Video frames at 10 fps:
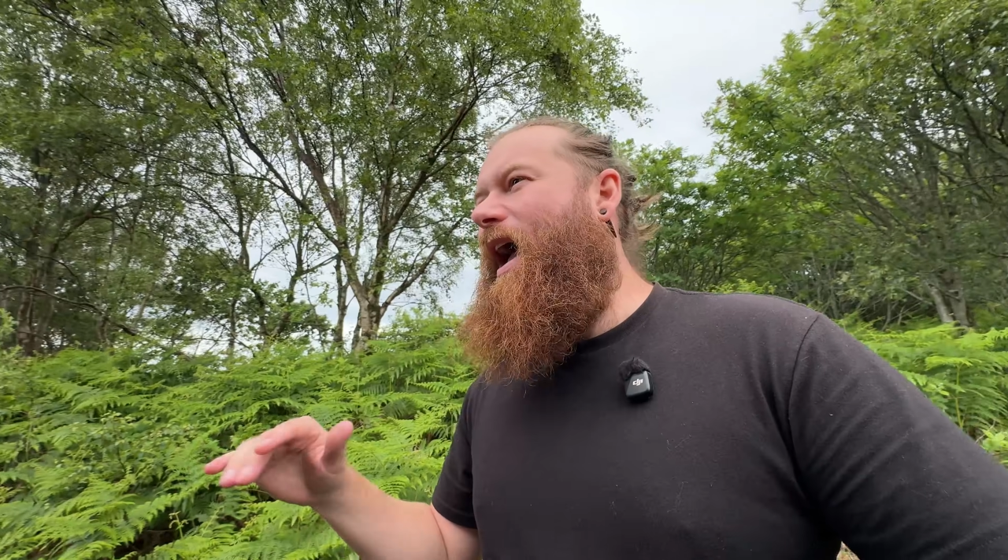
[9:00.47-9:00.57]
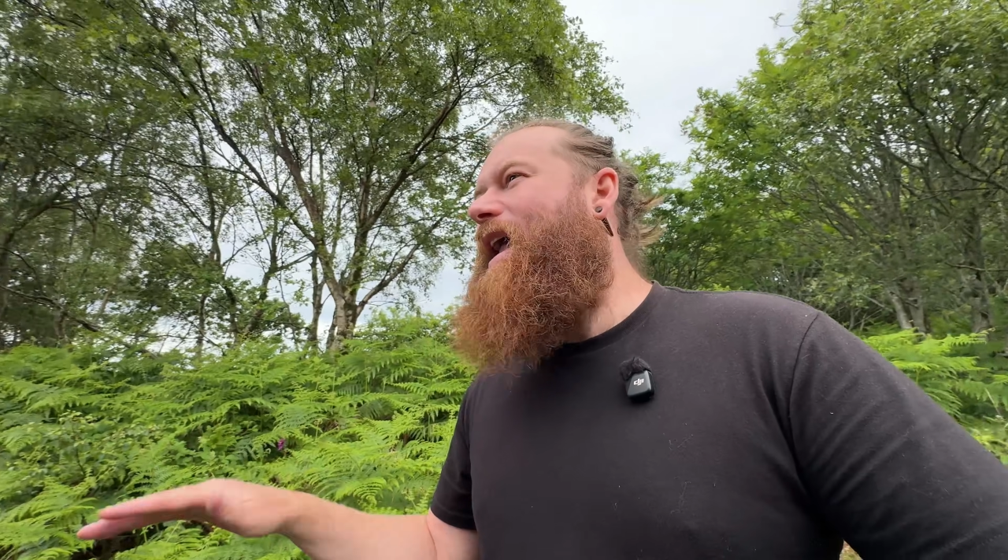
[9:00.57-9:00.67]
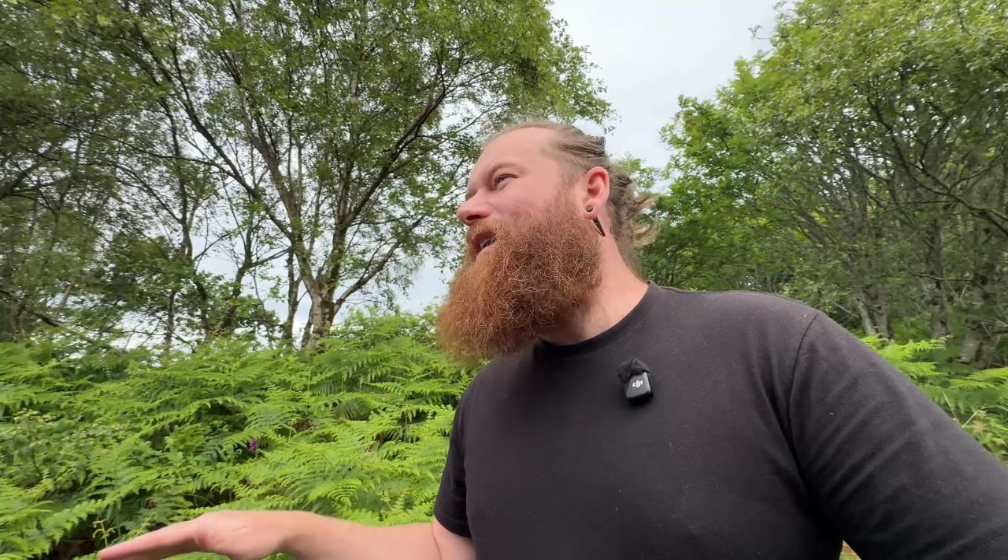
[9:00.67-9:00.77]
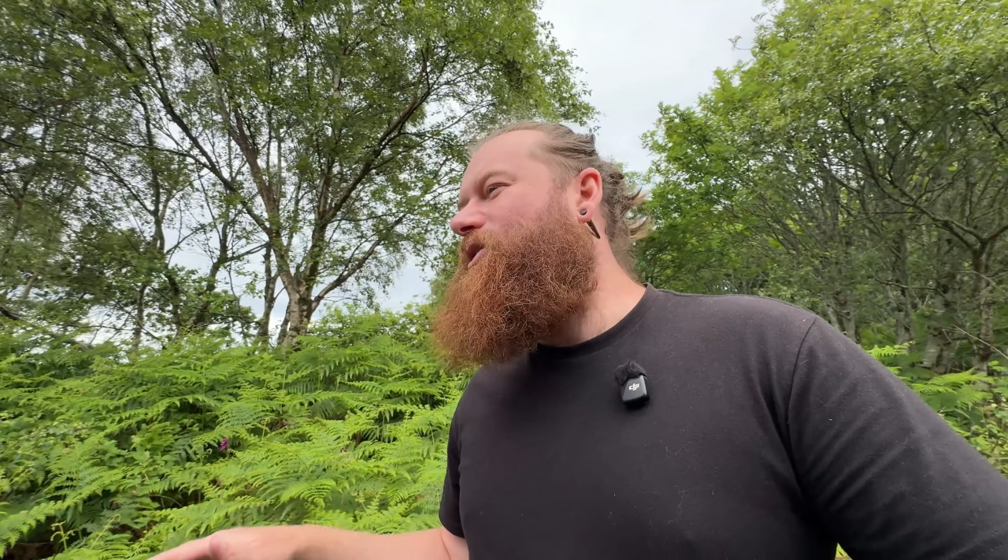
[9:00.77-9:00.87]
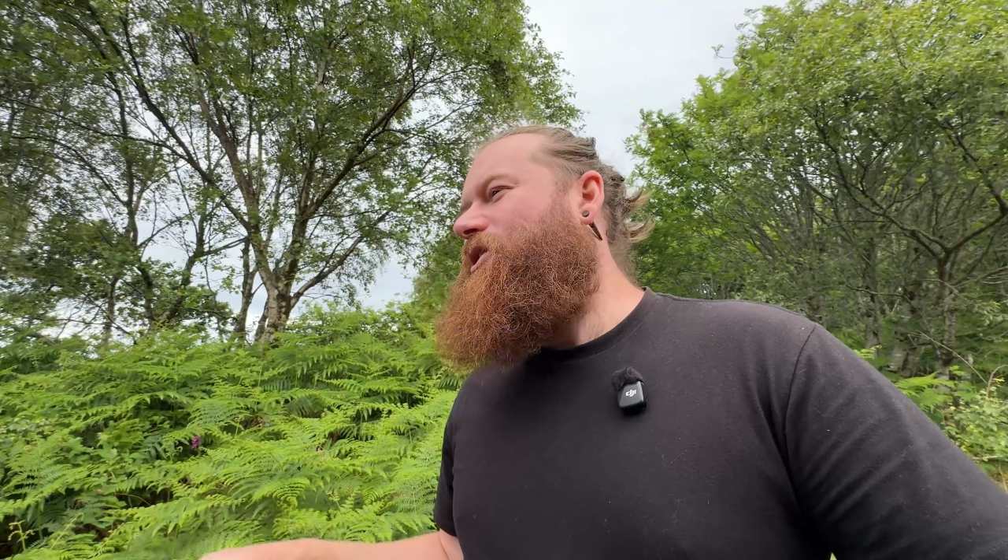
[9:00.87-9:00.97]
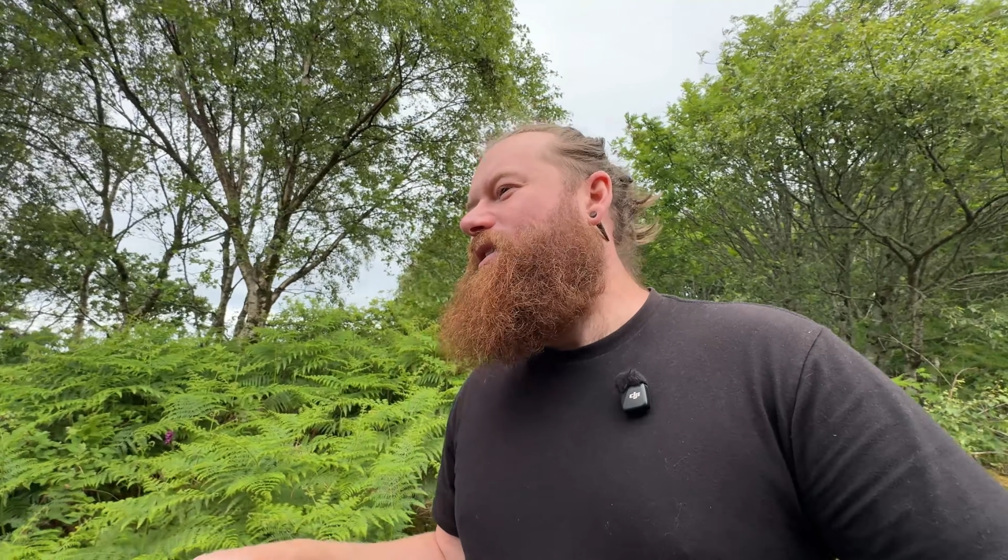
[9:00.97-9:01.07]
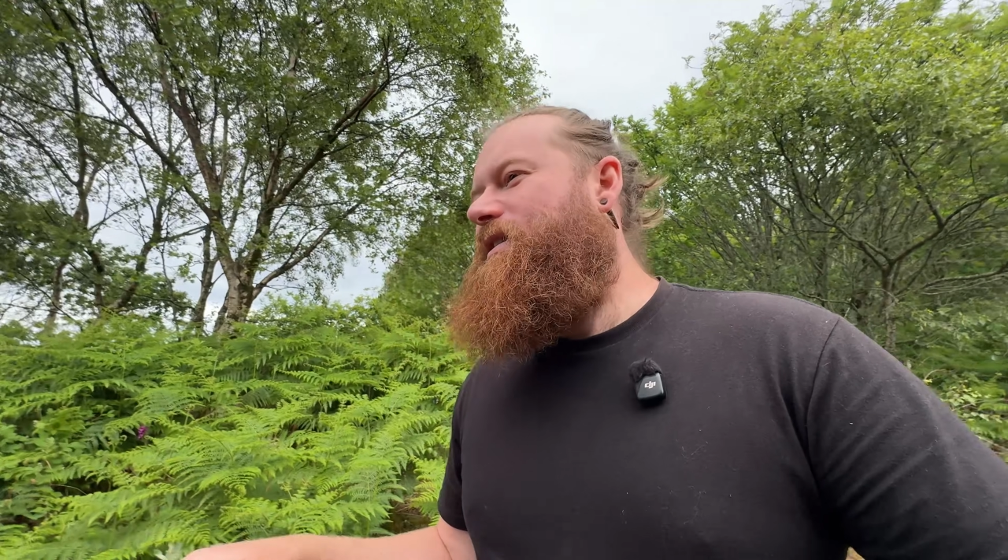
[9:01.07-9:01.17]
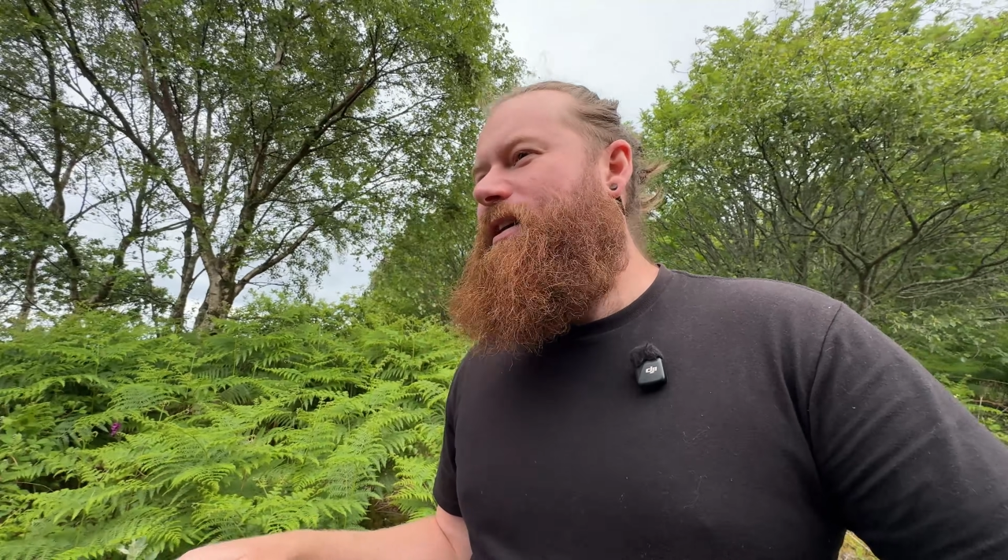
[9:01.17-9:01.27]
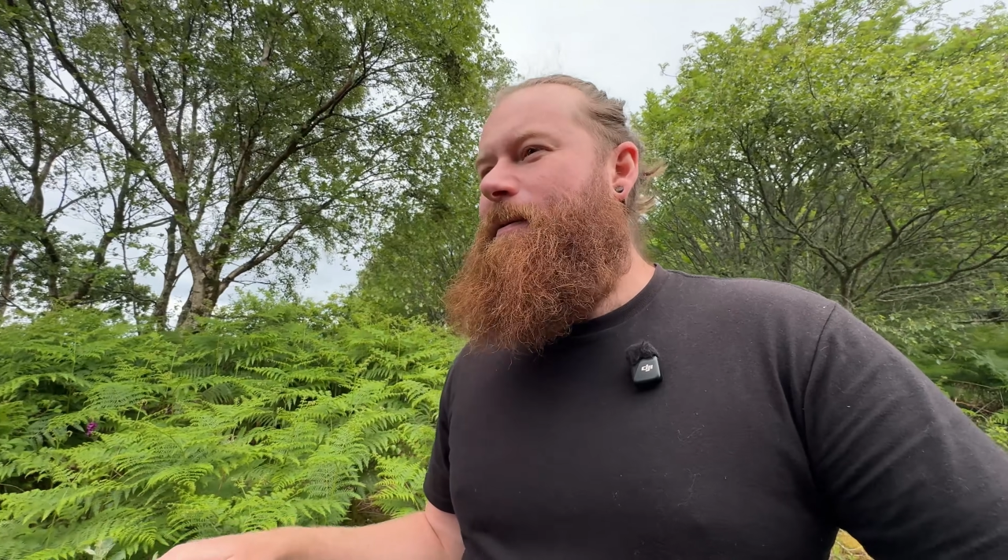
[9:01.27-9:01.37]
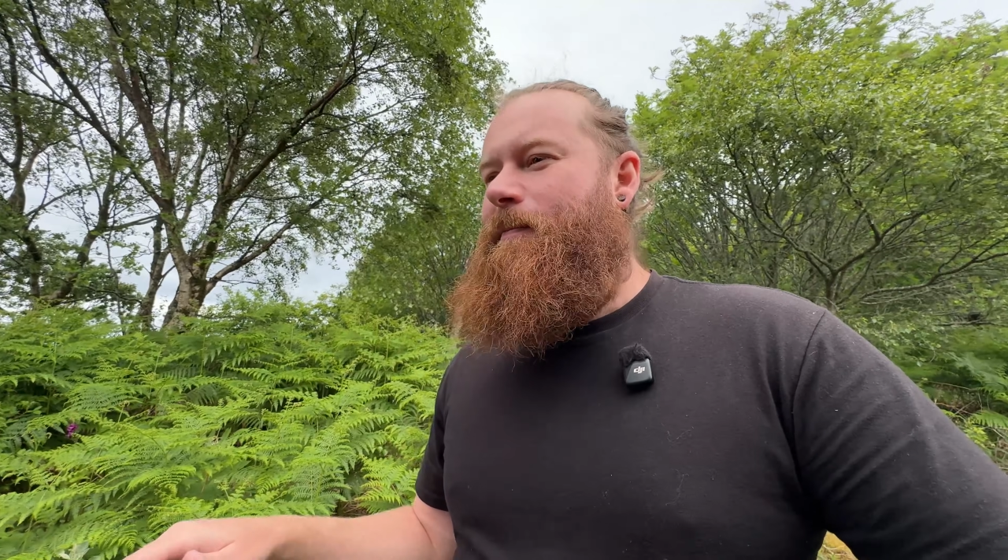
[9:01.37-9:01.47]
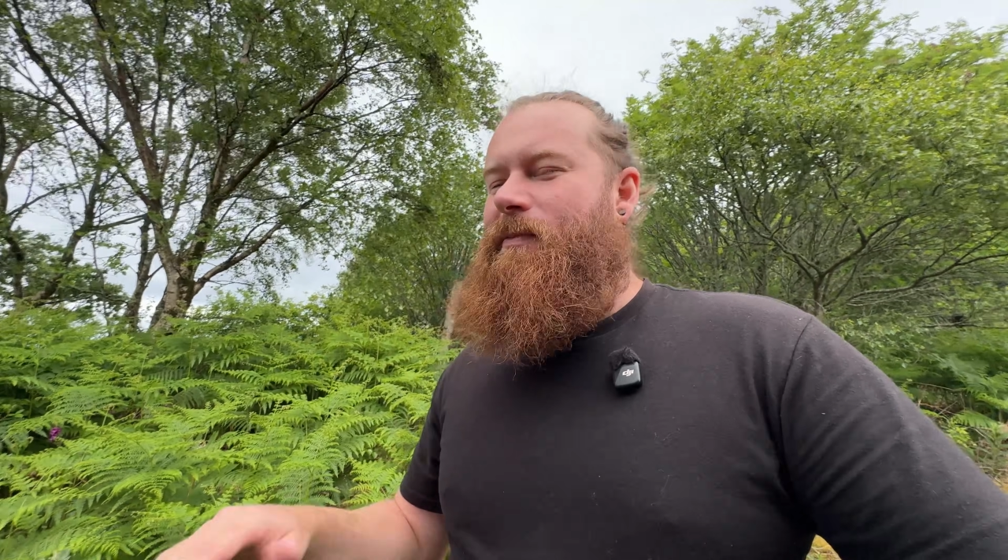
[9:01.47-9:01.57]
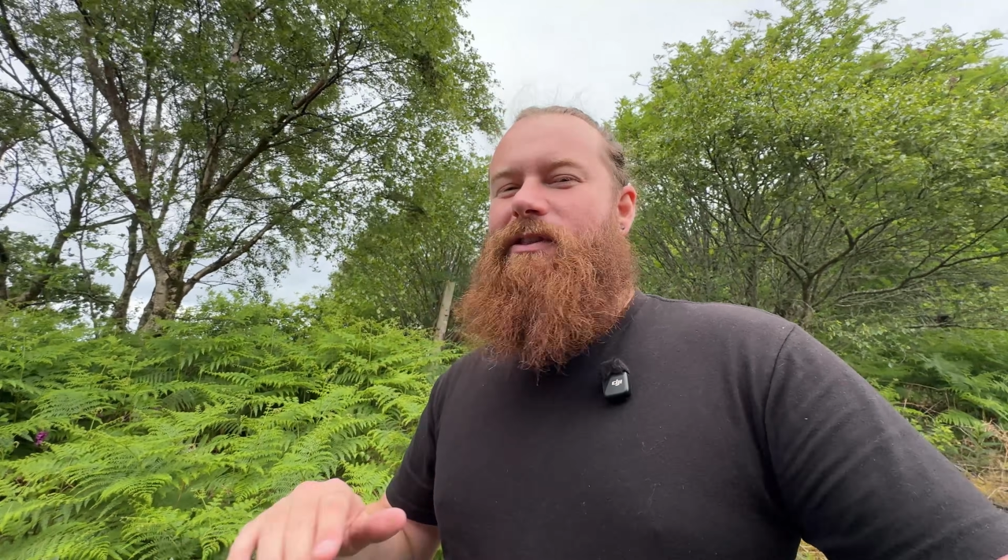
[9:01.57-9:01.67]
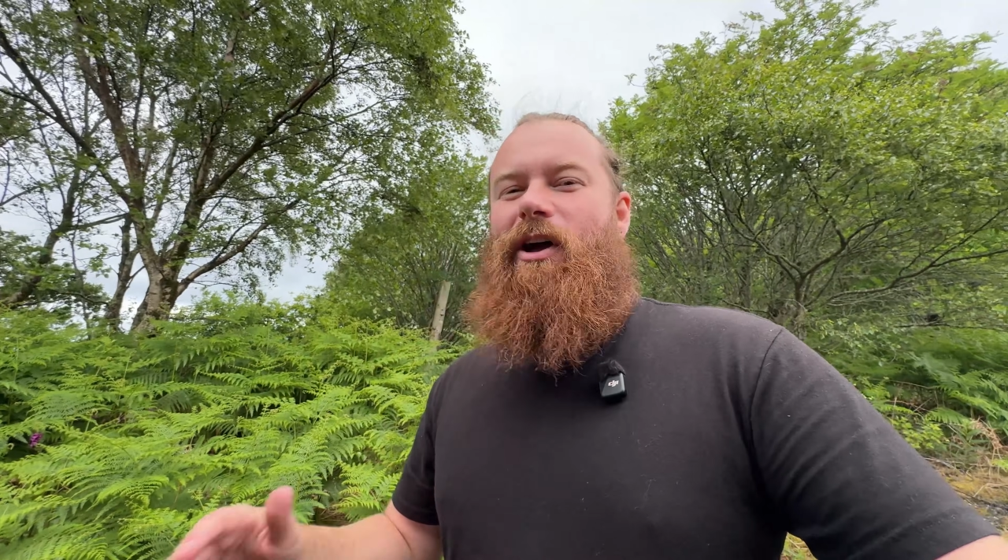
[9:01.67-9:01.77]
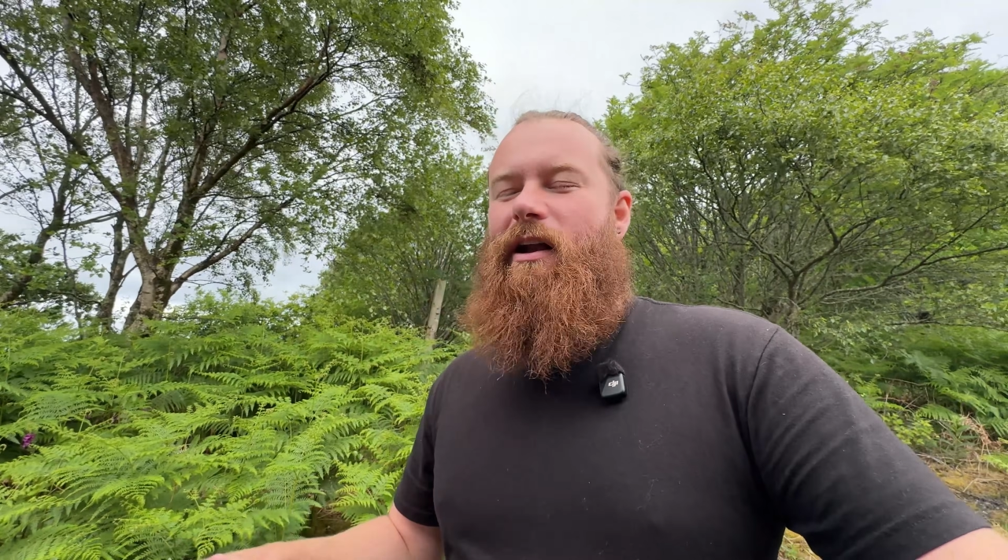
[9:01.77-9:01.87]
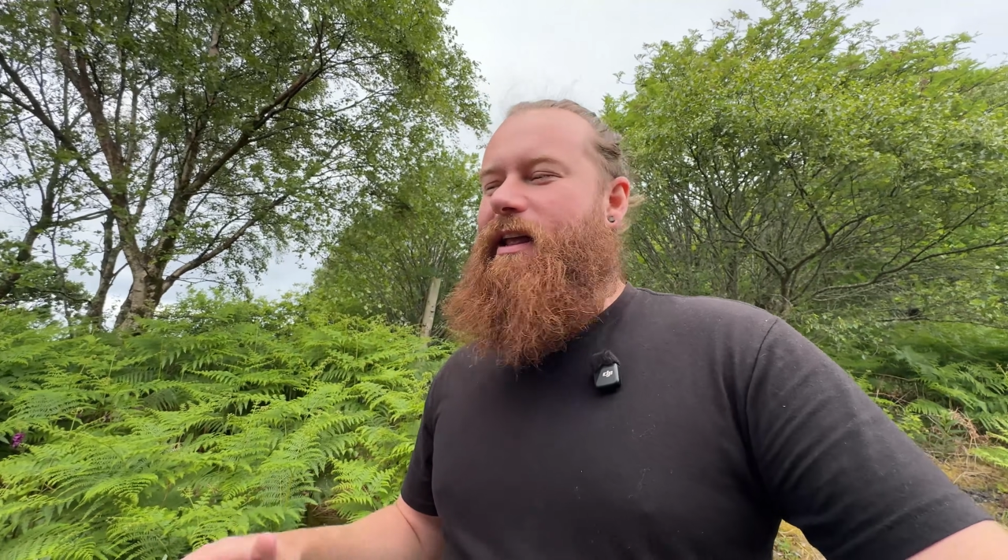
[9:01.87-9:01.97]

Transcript: ages. Done